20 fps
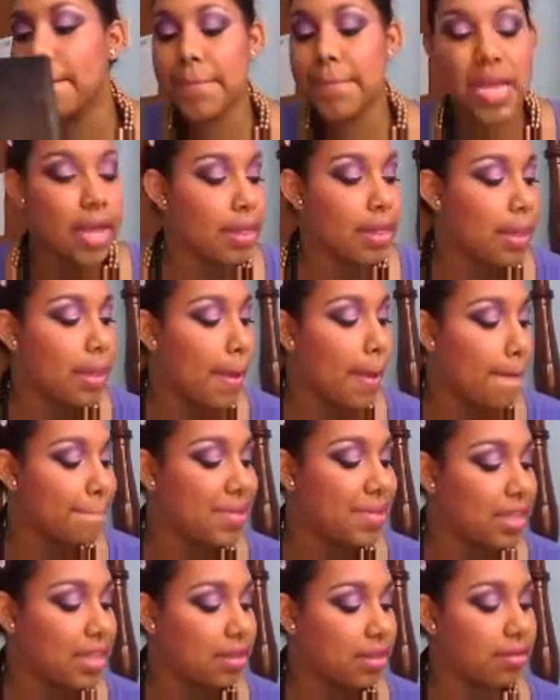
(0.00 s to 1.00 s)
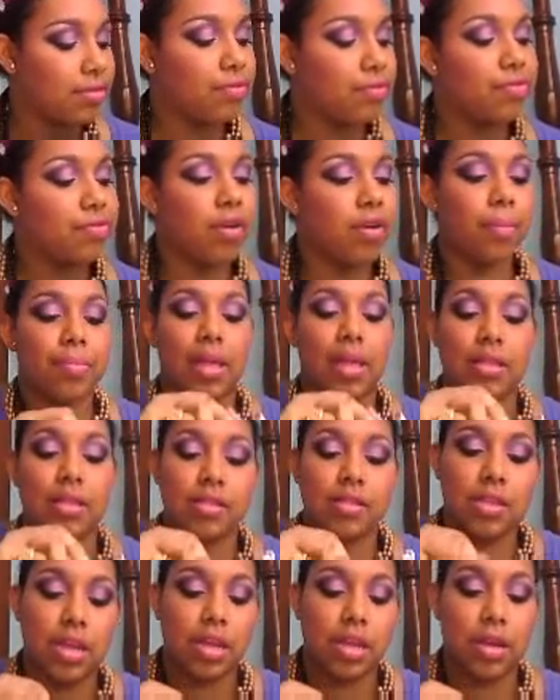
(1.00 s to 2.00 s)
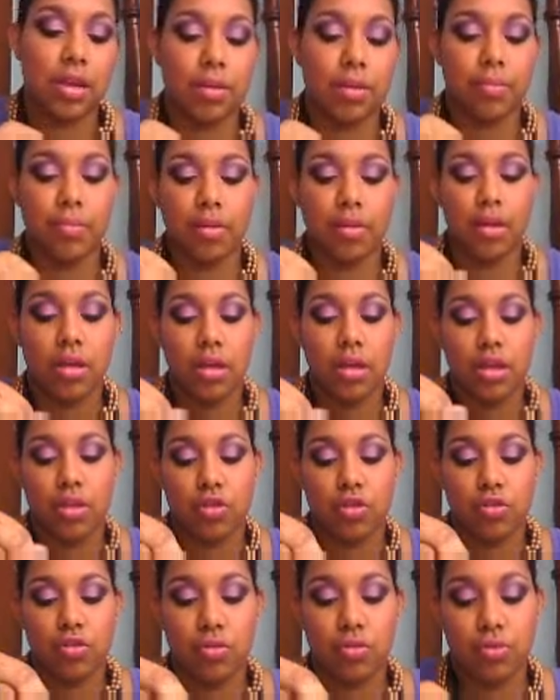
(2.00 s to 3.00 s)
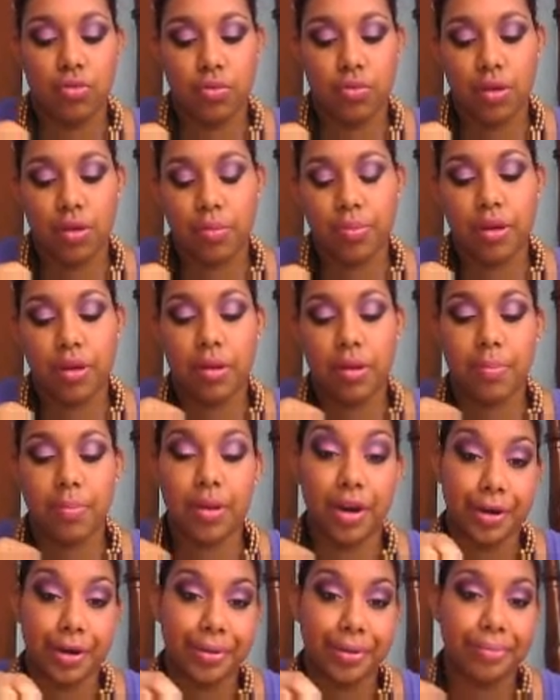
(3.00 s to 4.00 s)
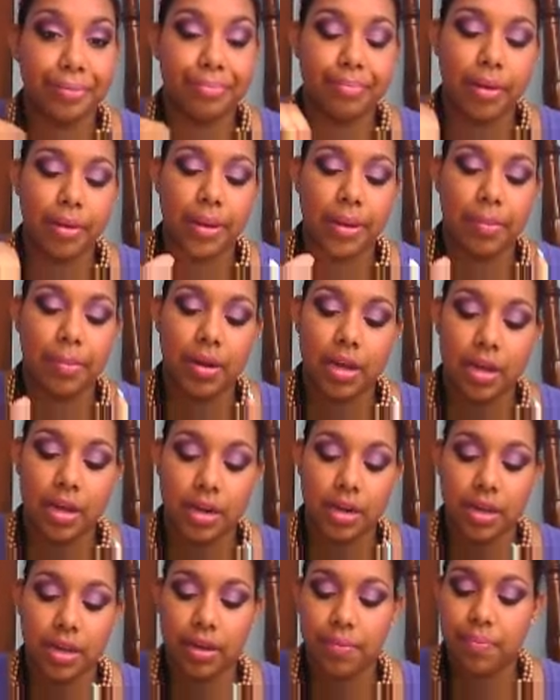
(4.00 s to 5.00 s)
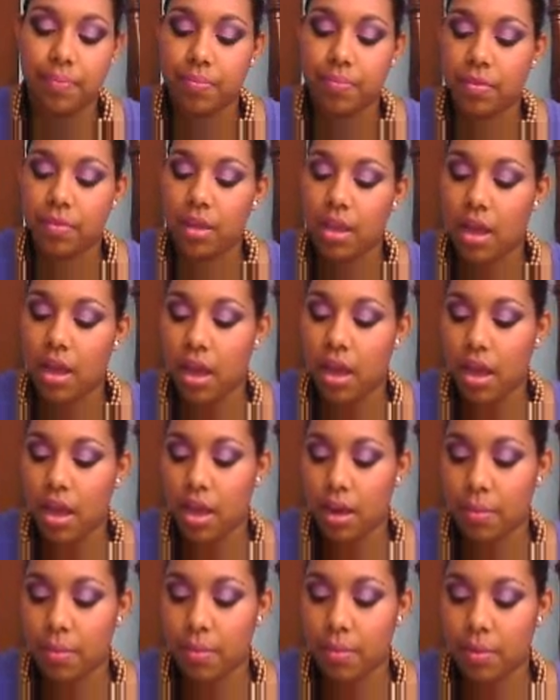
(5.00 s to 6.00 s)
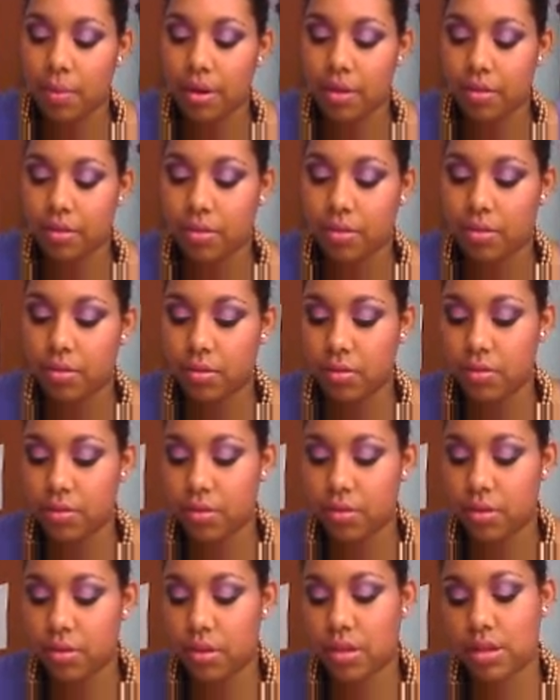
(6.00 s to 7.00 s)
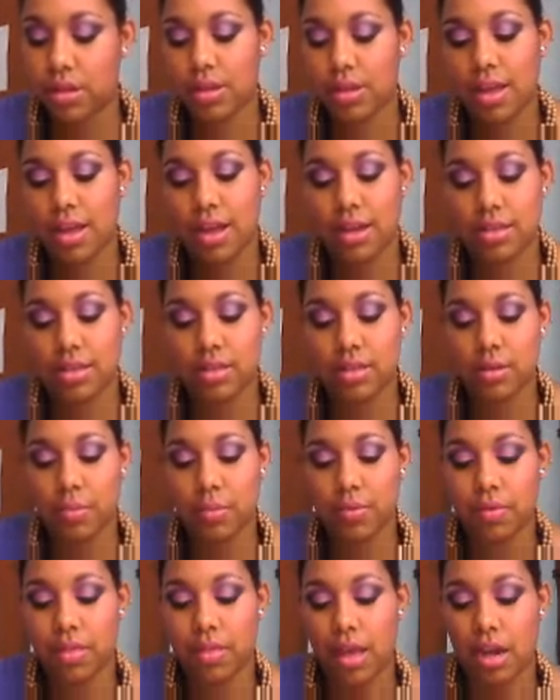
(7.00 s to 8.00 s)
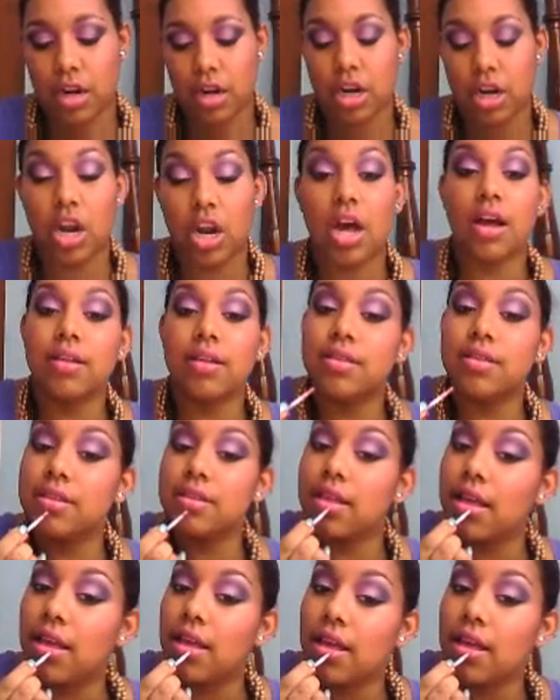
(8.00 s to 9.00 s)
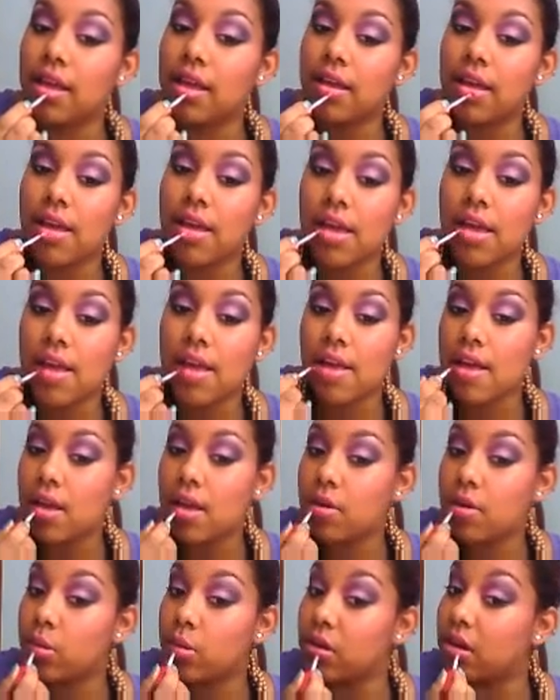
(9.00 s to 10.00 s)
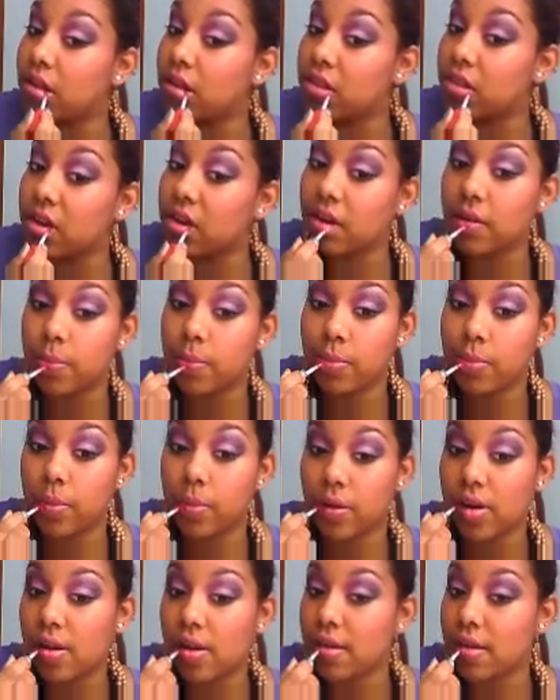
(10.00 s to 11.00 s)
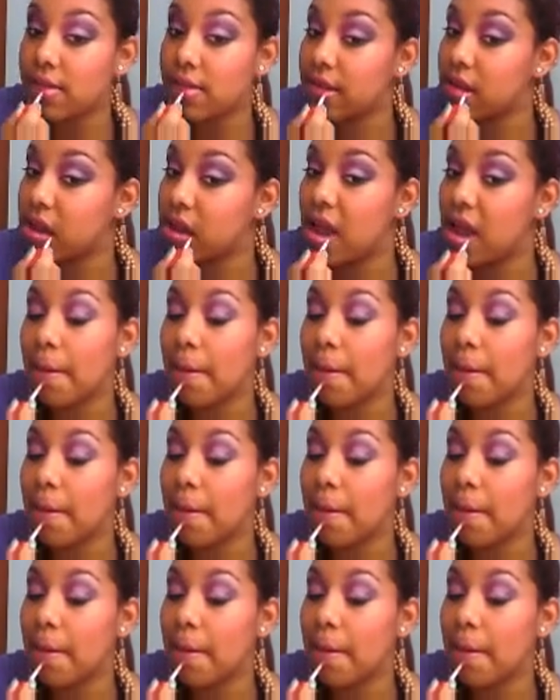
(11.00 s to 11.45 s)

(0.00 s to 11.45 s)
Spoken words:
And then from that same Too Sweet Pretty Pear by Milani, I'm going to add some of that gloss because her lips were glossy.